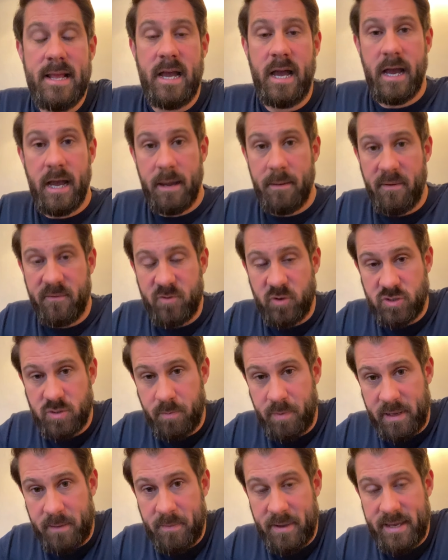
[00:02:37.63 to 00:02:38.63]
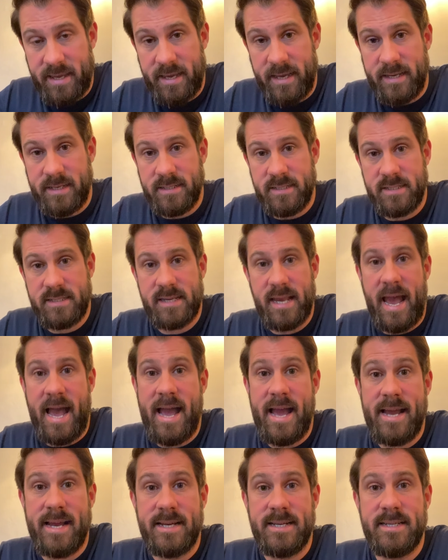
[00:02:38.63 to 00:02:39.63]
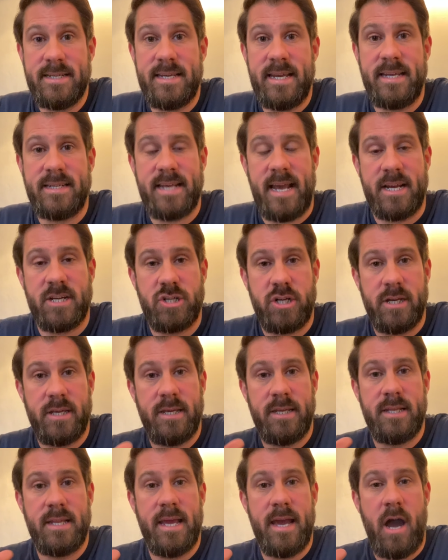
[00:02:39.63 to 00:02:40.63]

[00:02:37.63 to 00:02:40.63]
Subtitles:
I've got some big meetings, and it's actually